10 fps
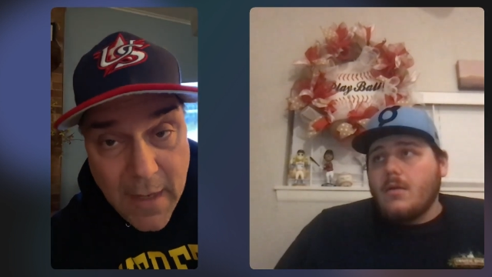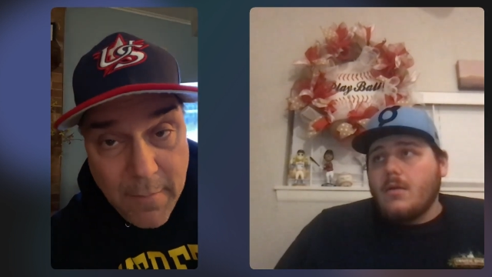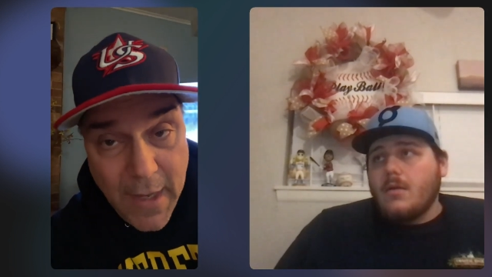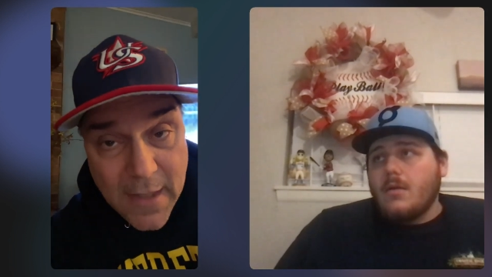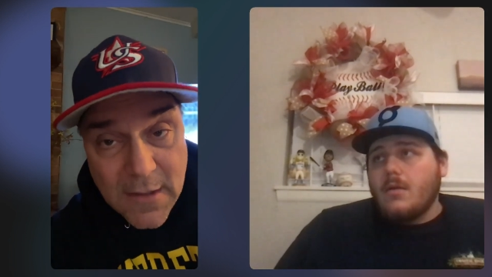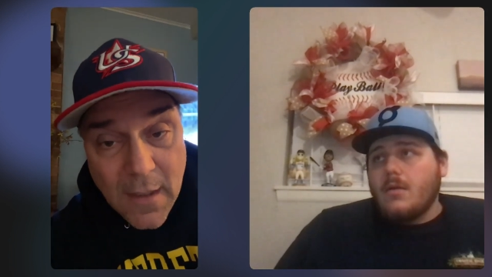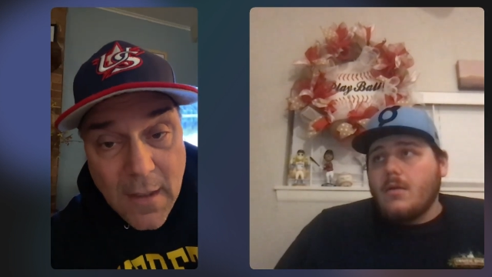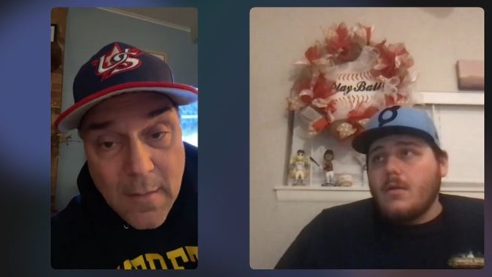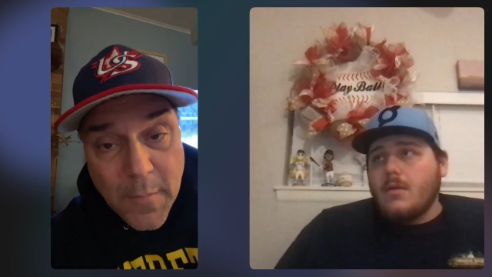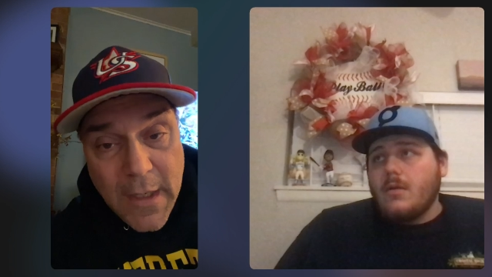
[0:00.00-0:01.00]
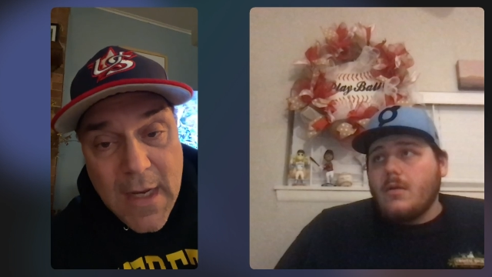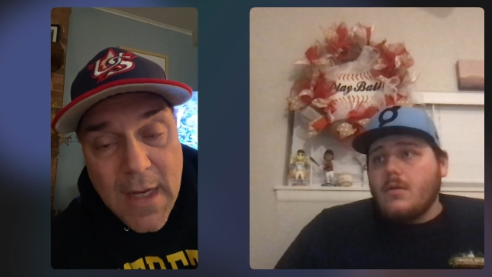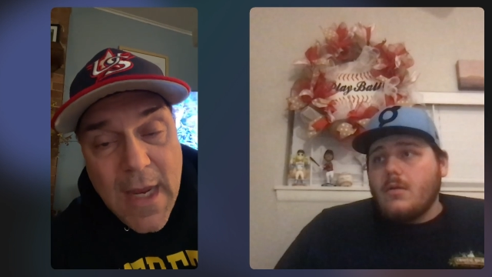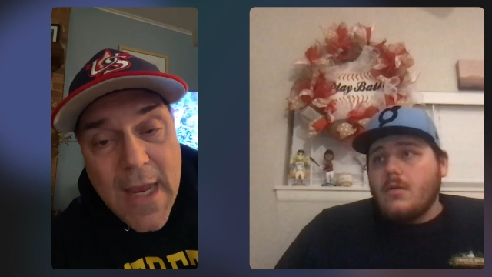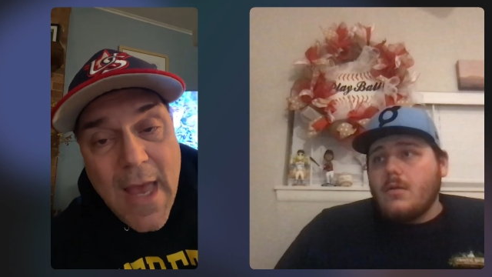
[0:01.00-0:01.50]
Speaker 1: at bats. But he
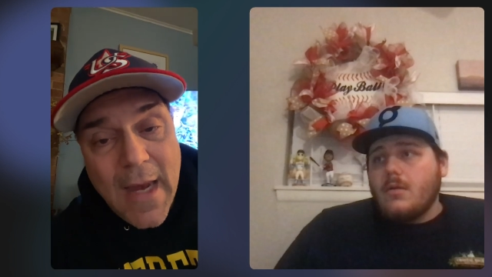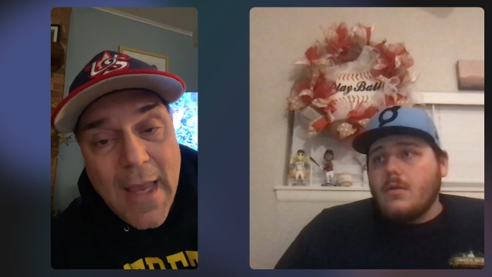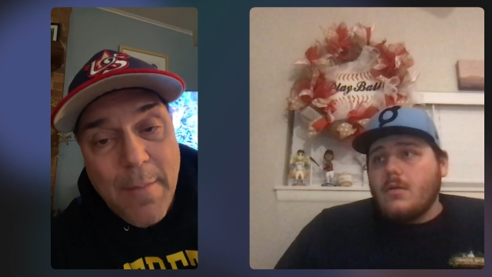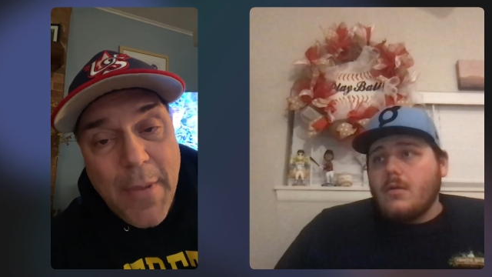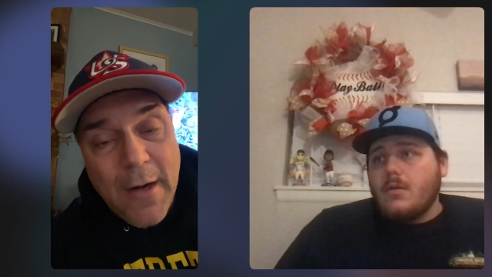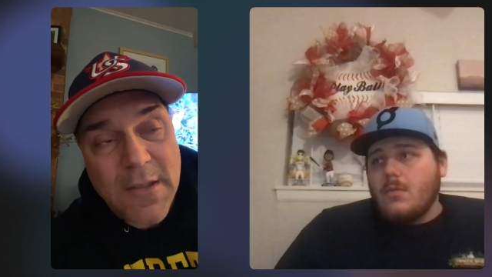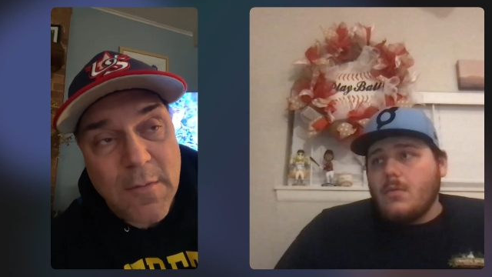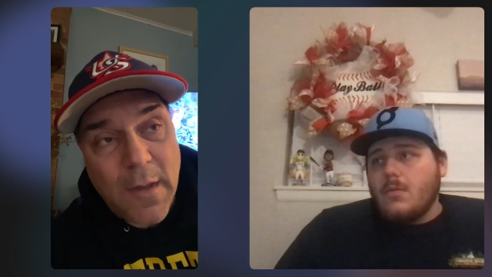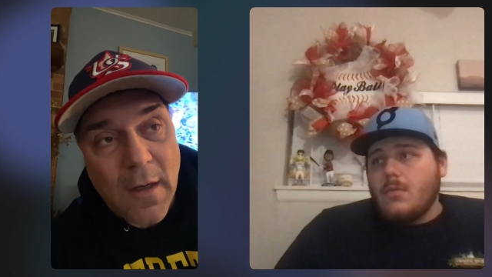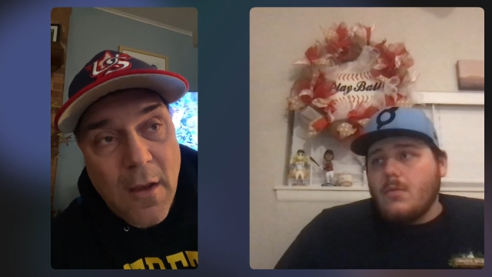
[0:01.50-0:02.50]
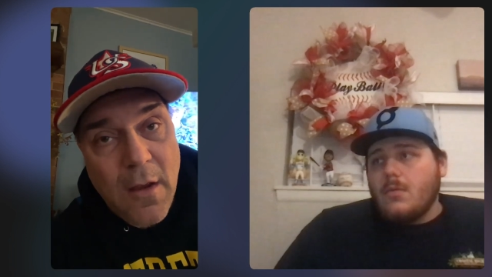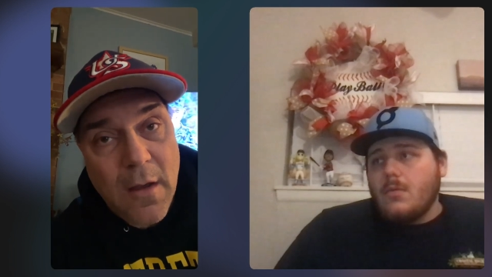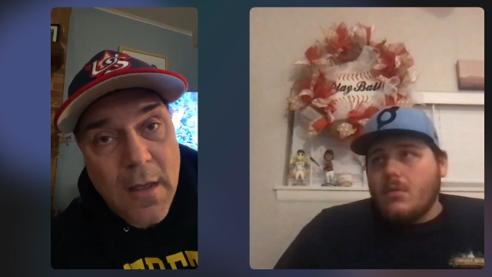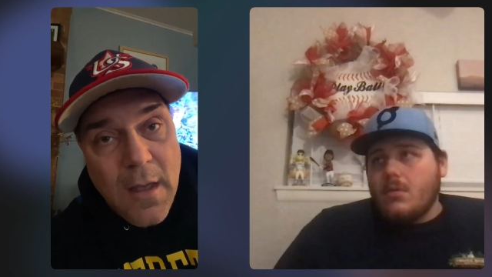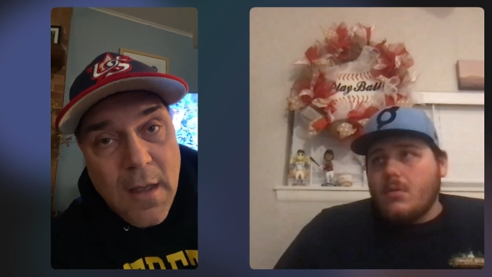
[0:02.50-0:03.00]
he kind of got better as he went
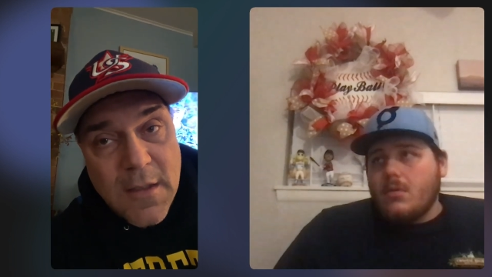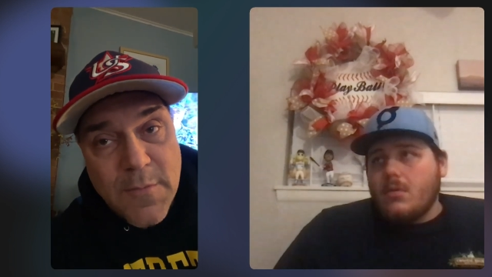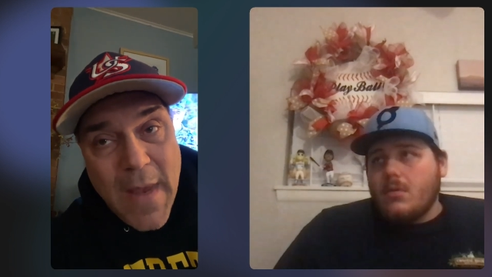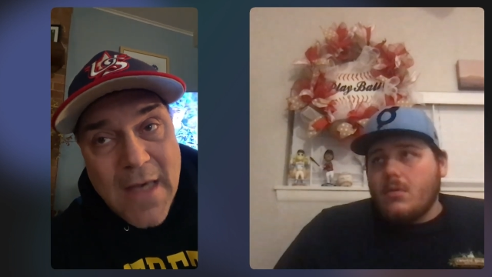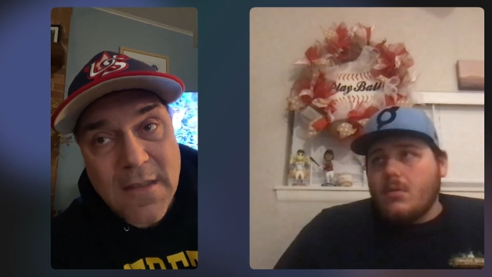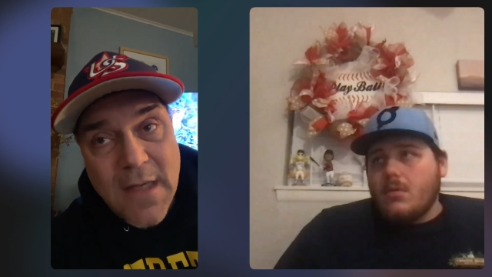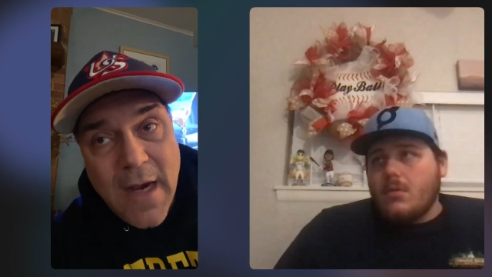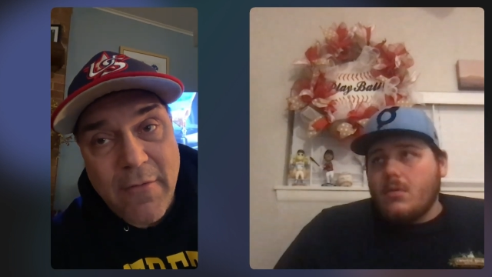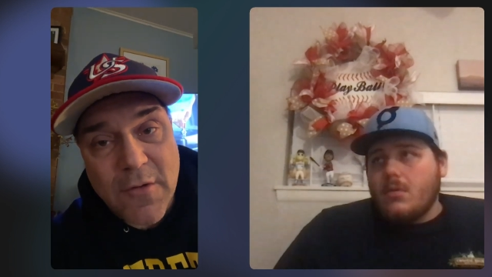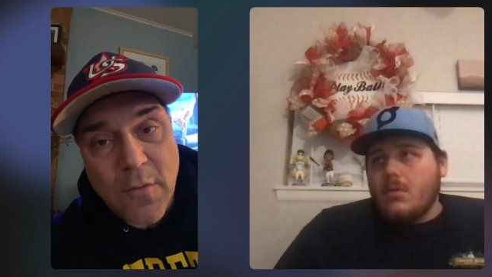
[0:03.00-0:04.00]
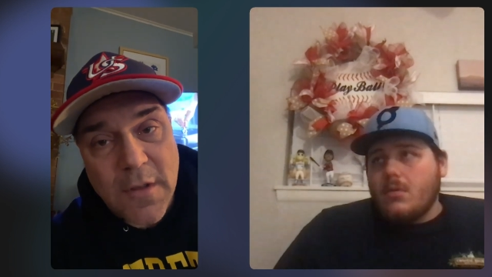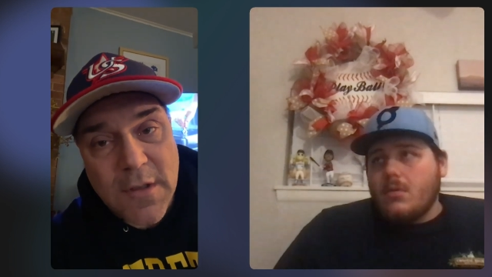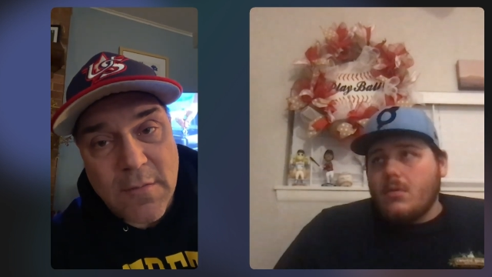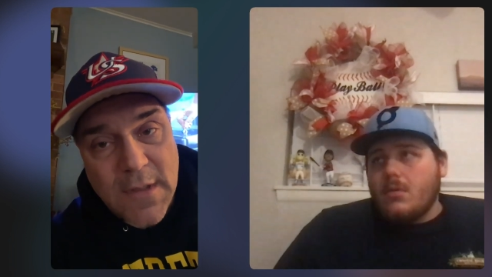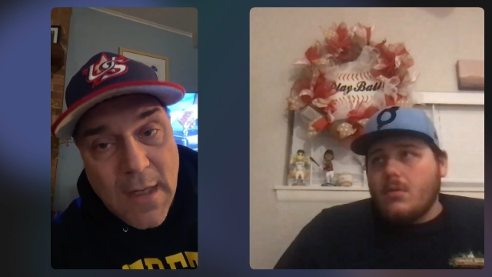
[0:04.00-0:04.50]
along. As bad as his yeah. average was,
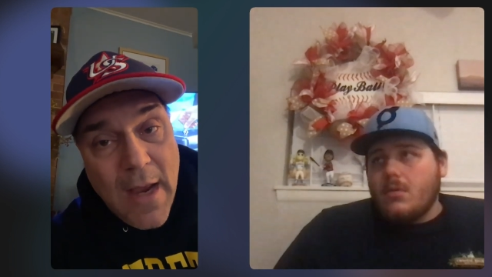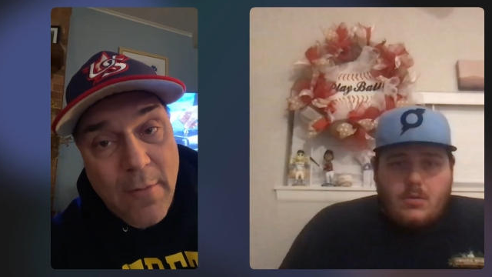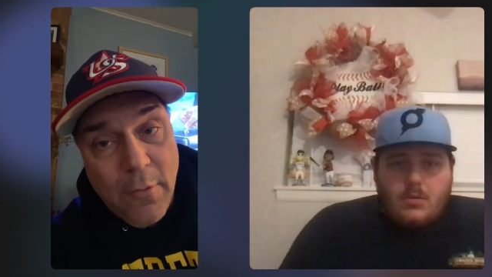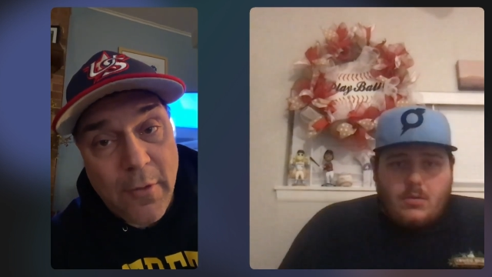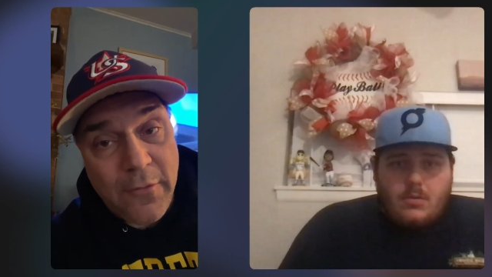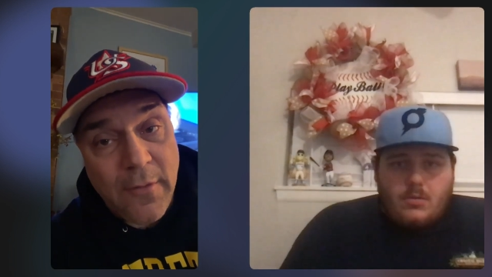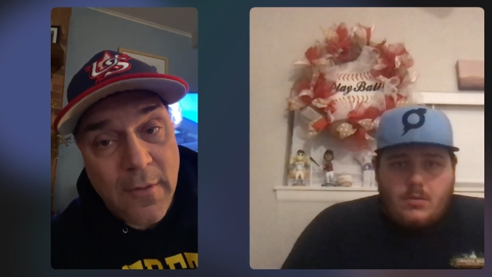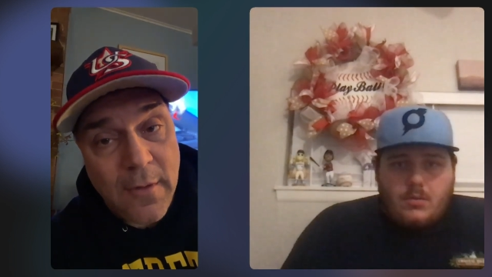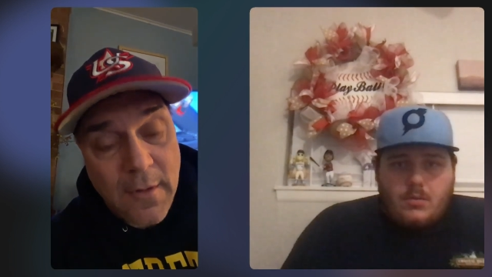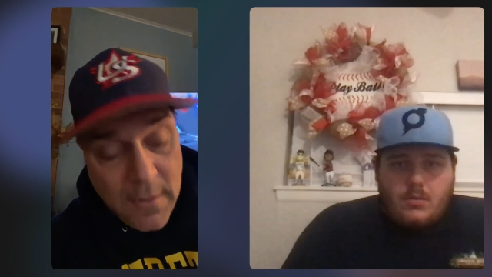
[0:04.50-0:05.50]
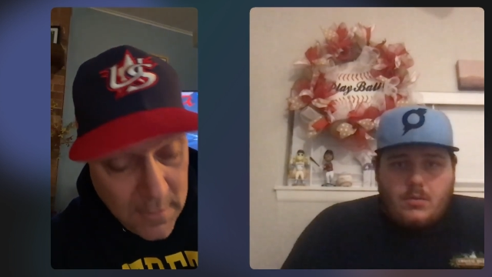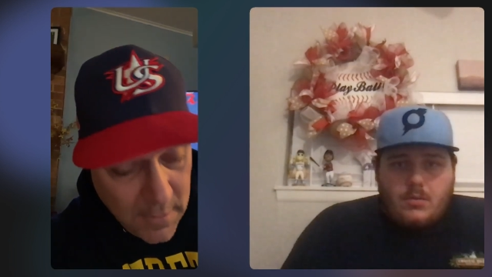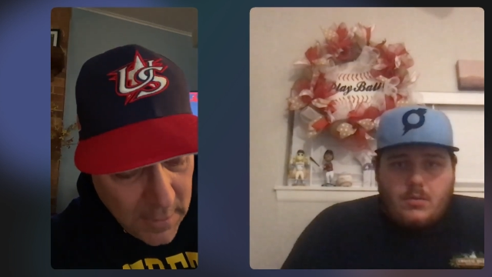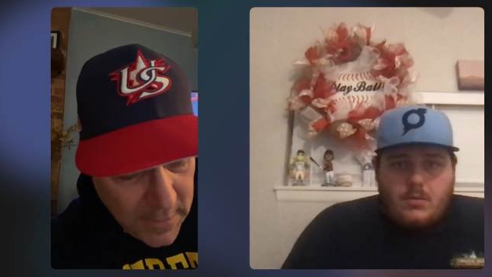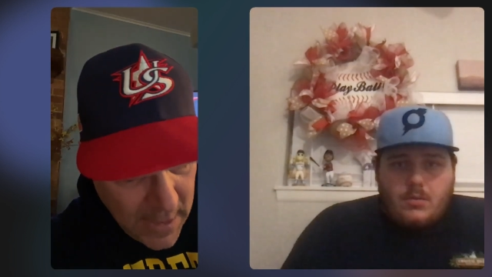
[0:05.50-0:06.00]
it was a lot worse, and it